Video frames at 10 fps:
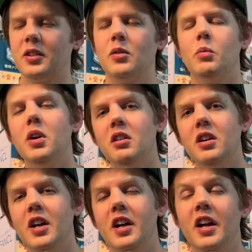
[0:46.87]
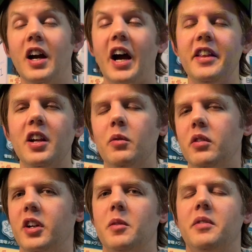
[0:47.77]
Well, I think it really
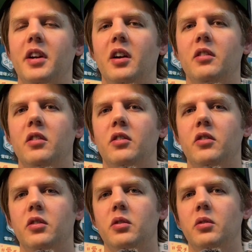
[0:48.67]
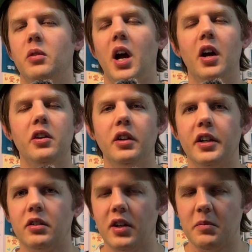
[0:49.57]
comes down to how you like
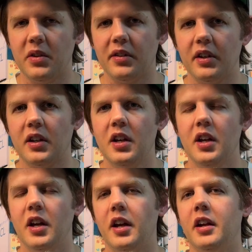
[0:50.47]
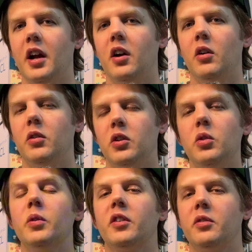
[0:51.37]
to write music and how you
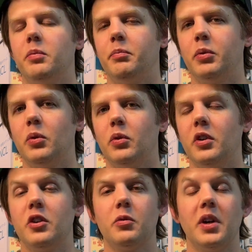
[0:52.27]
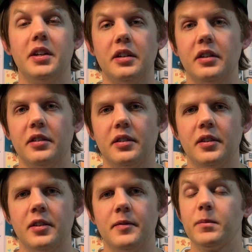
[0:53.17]
explore new ideas.
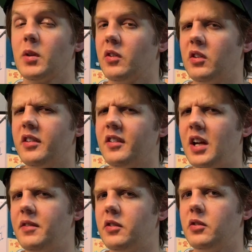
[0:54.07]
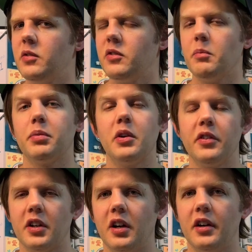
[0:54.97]
So let's dive into some pros and
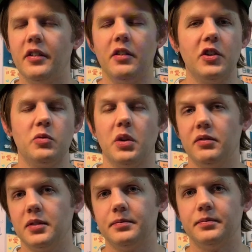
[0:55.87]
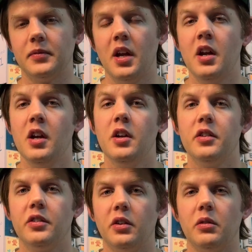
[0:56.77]
cons of each one of them.
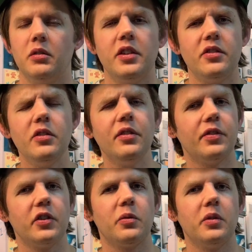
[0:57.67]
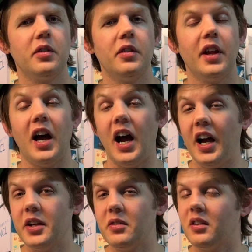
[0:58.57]
So let's do the first one that I
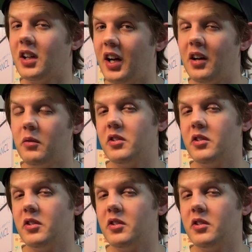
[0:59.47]
use a lot, which